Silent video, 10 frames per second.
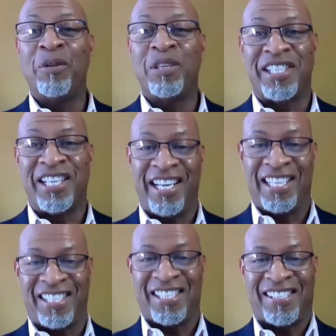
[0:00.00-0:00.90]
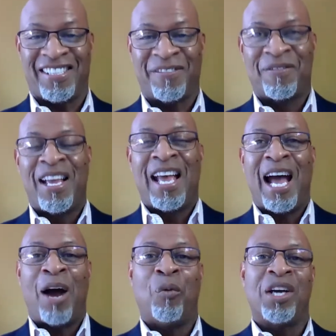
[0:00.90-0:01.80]
was delicious.
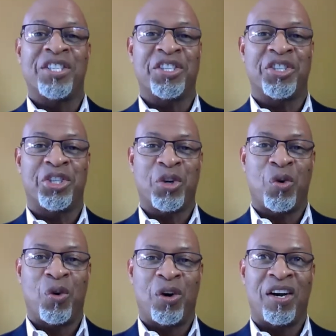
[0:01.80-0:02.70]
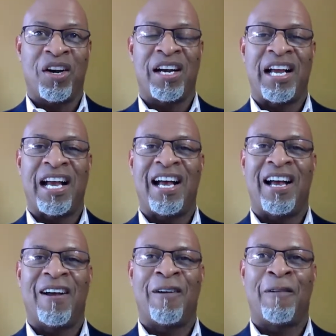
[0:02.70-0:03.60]
I wasn't sure
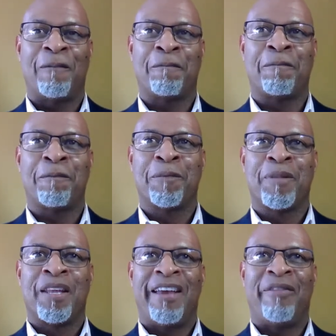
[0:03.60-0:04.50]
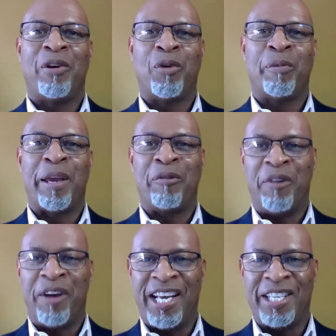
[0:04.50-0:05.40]
um, if it would be
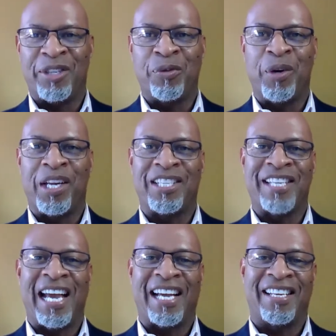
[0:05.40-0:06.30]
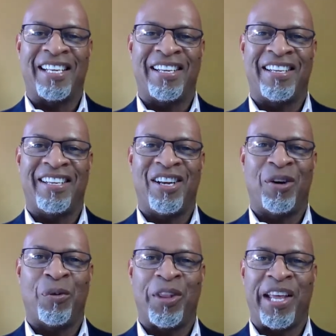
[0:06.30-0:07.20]
rich, what exactly, you know,
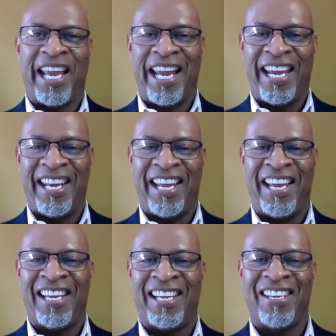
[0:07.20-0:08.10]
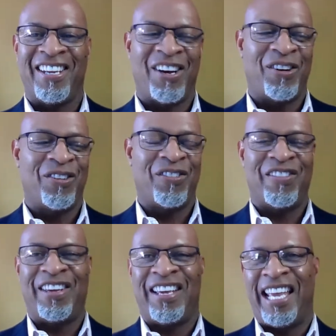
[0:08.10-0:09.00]
were they eating? You know,
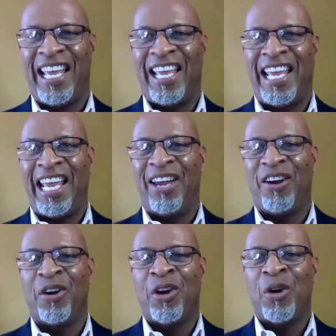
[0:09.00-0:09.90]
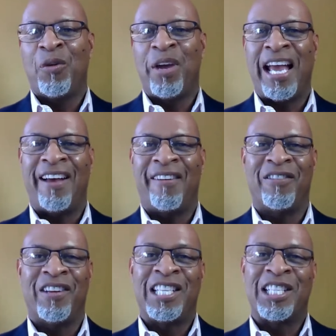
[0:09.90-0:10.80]
here we have
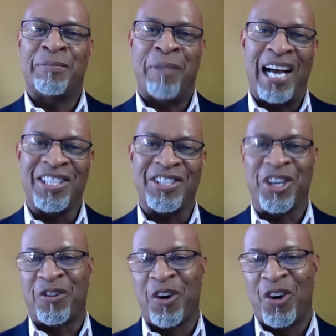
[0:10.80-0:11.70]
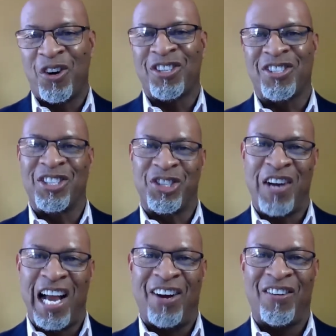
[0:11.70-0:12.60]
spots and croakers and
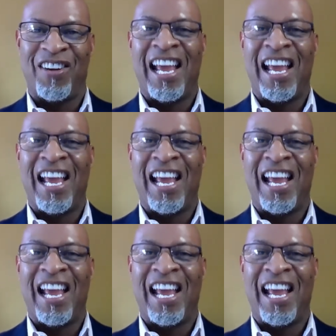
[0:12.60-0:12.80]
trout.